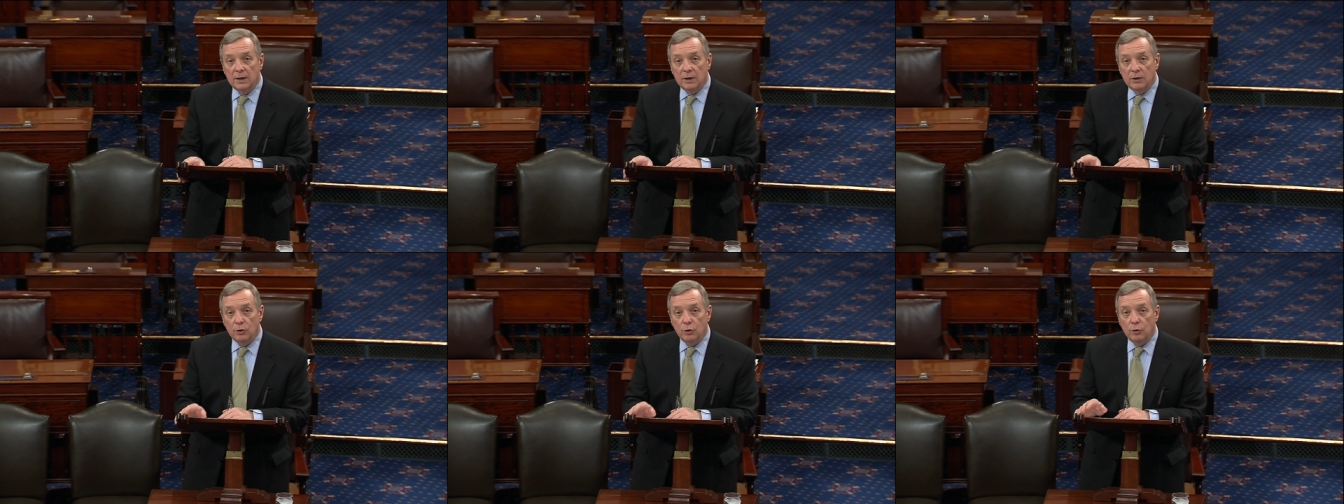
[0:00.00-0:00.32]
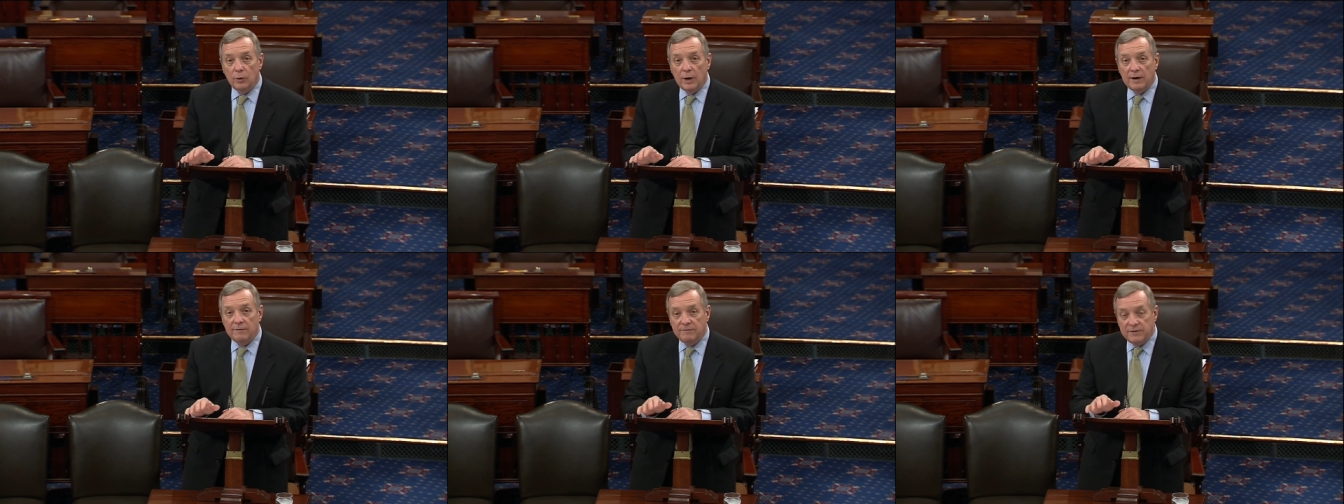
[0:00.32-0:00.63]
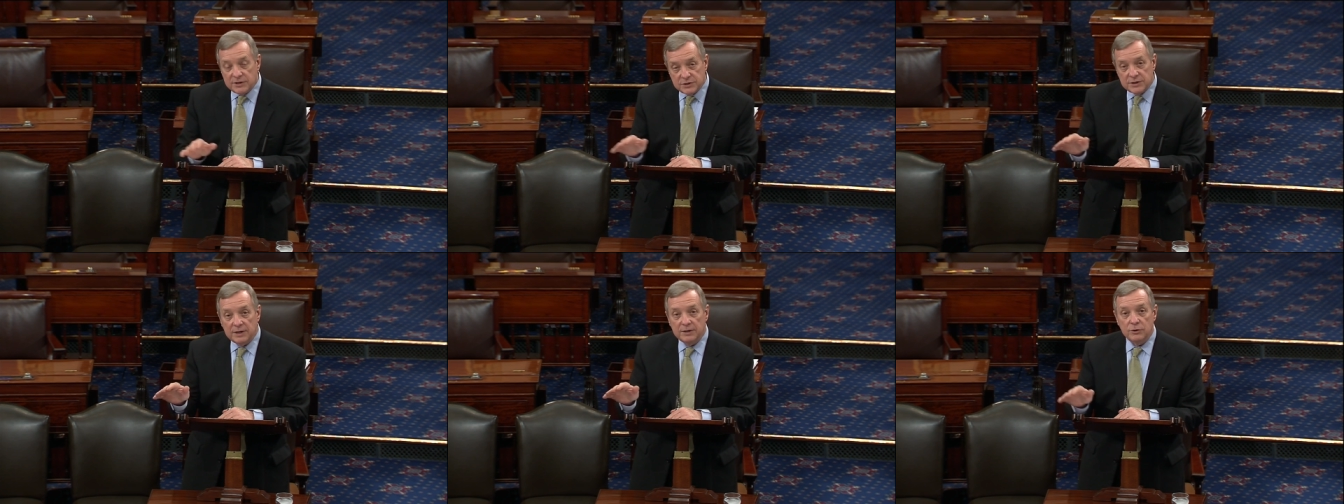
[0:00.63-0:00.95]
who I
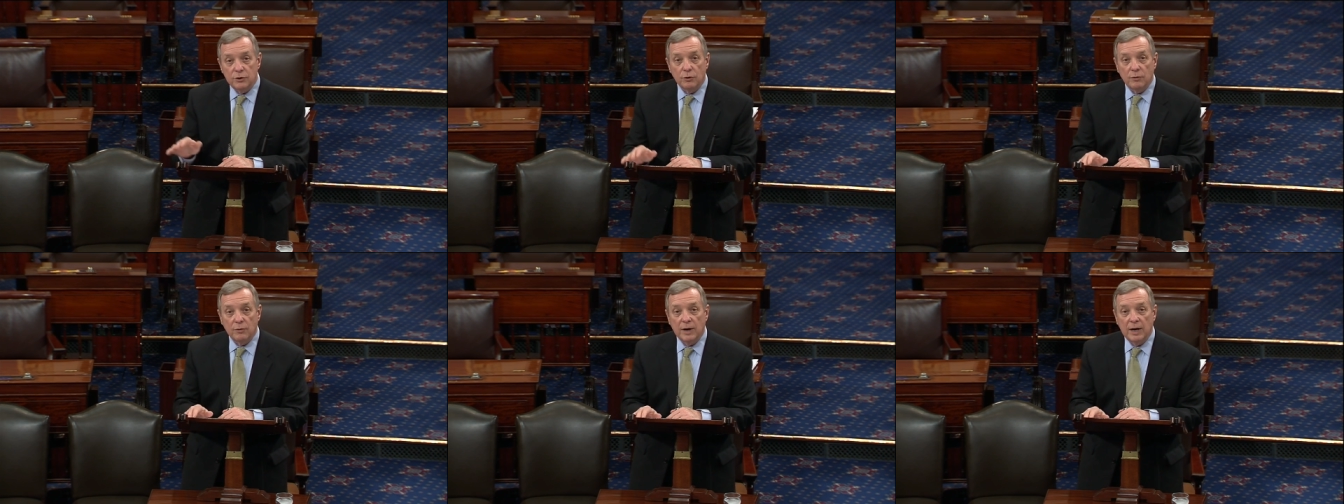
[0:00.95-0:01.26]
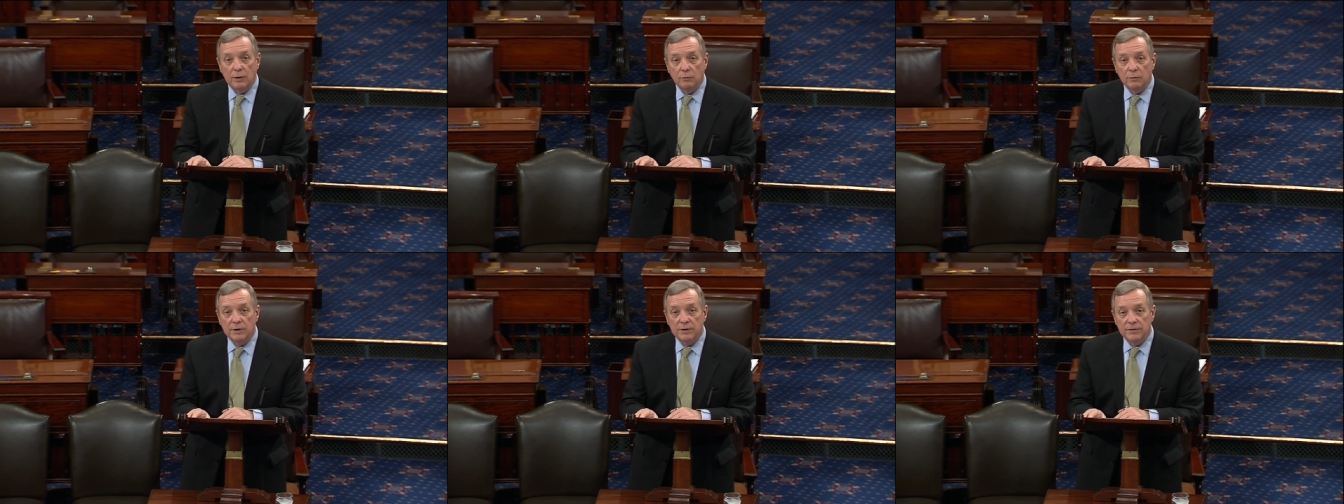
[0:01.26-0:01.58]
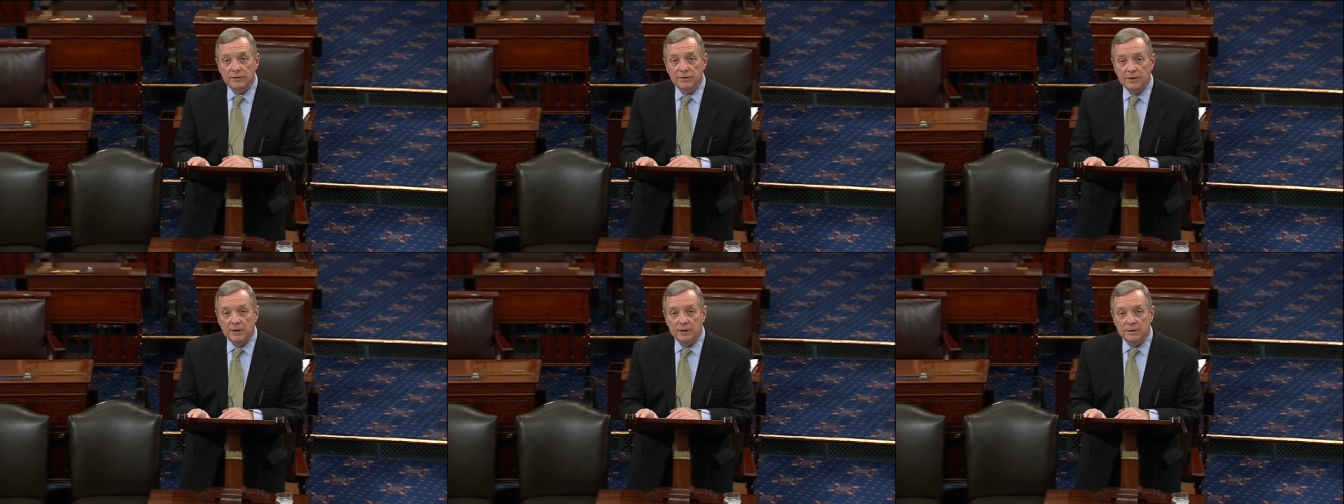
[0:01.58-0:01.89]
visited Ukraine
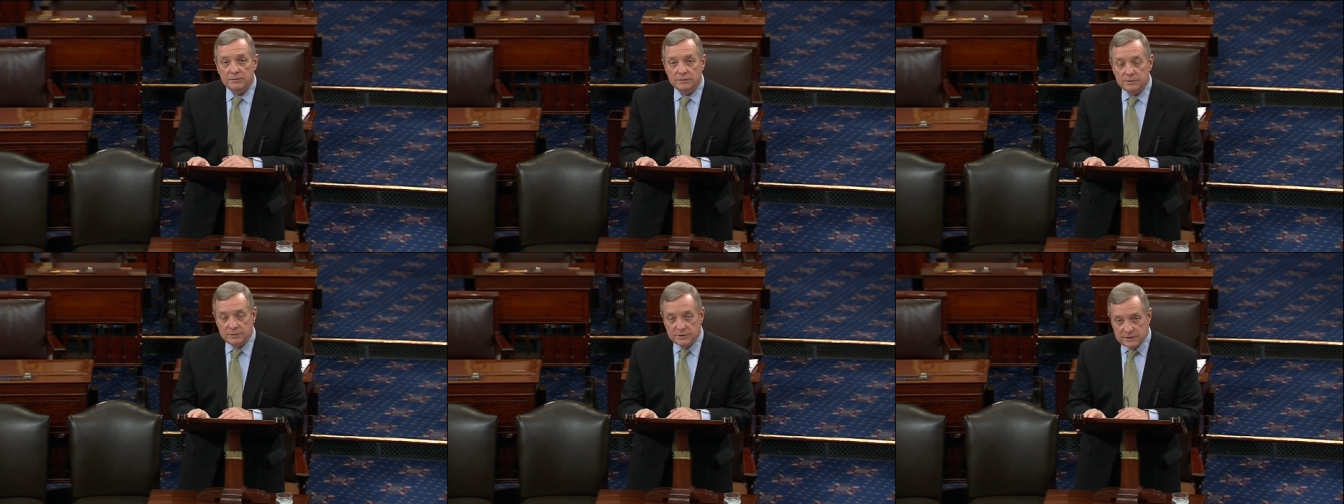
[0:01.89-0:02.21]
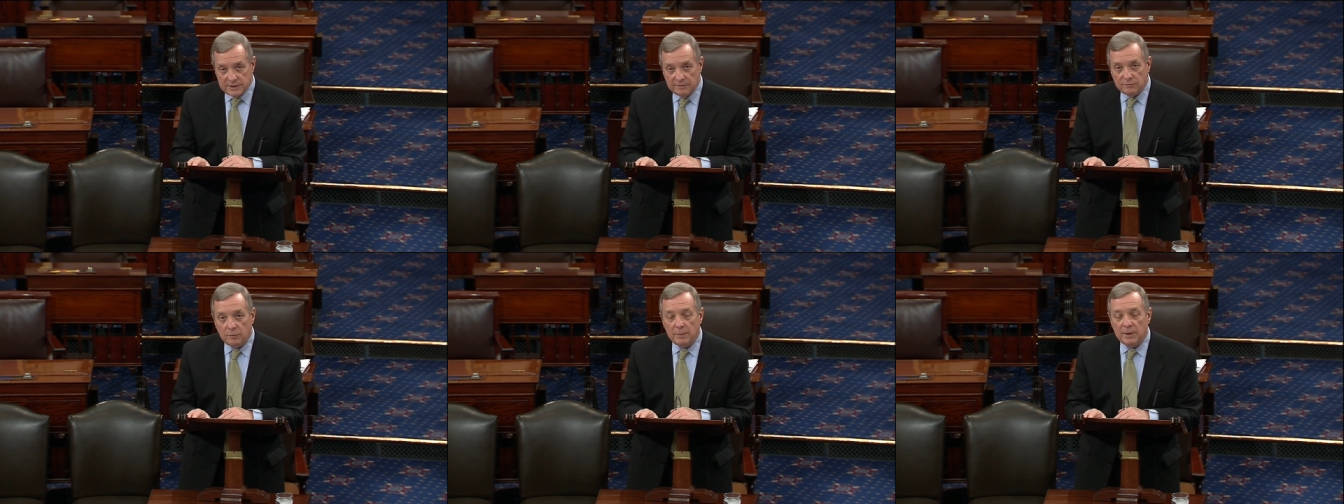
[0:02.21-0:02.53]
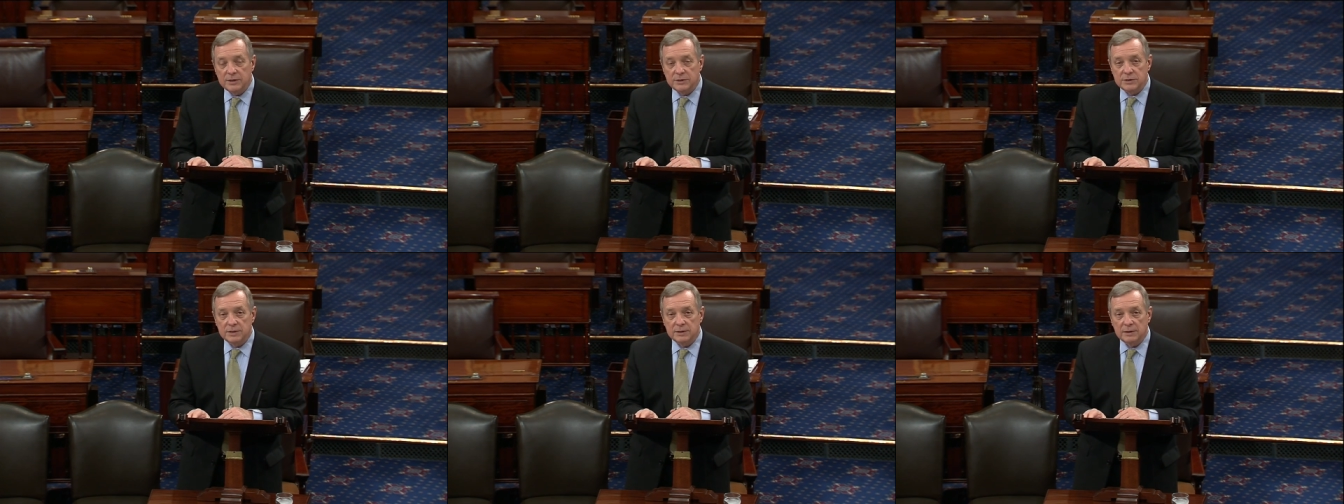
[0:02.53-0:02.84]
with uh, several
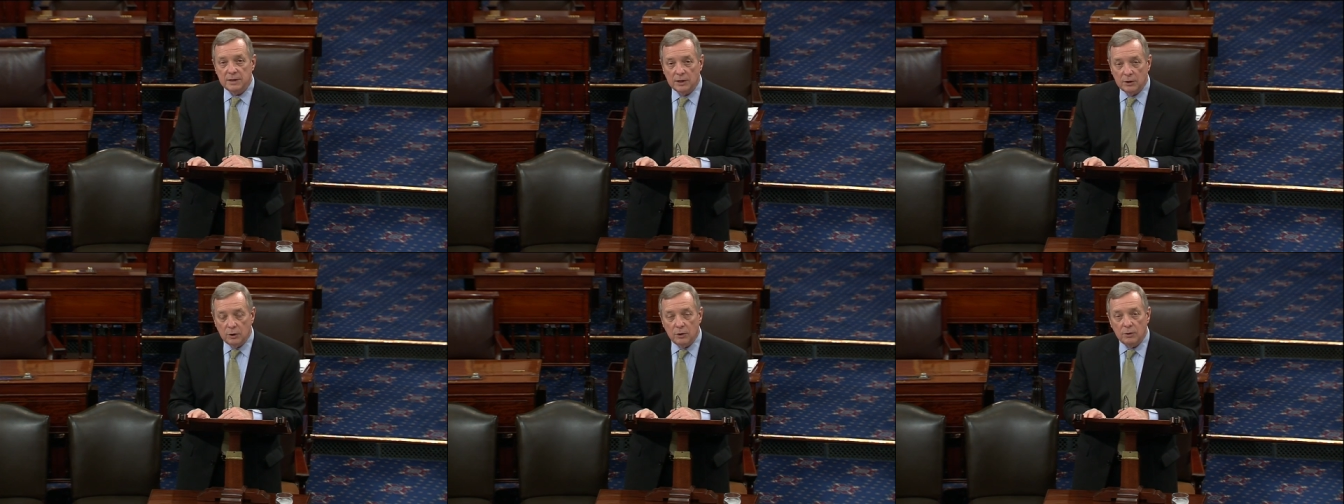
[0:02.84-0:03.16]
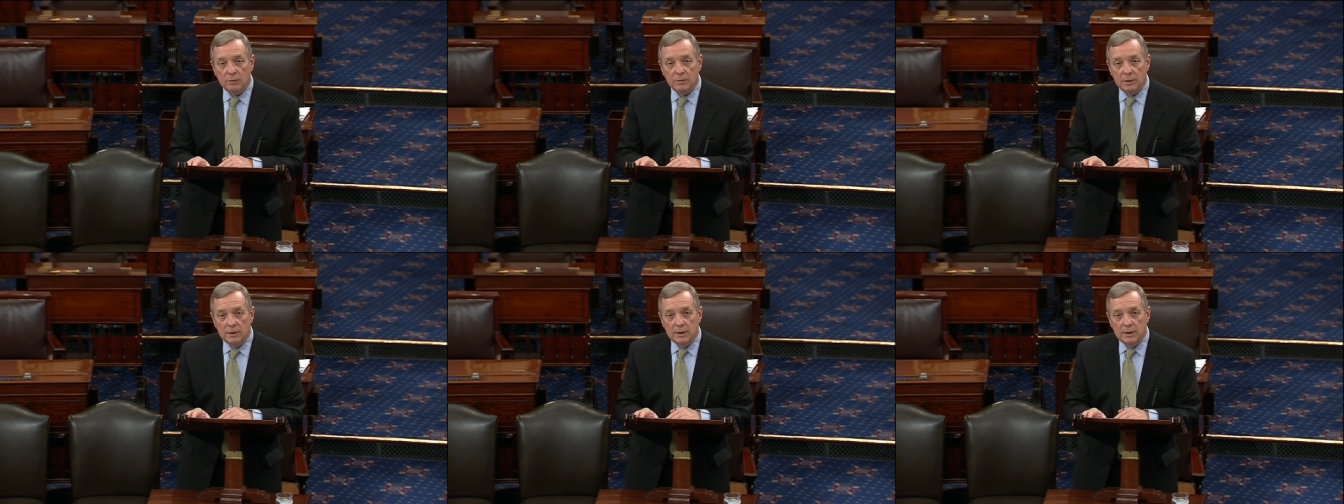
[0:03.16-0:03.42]
months ago.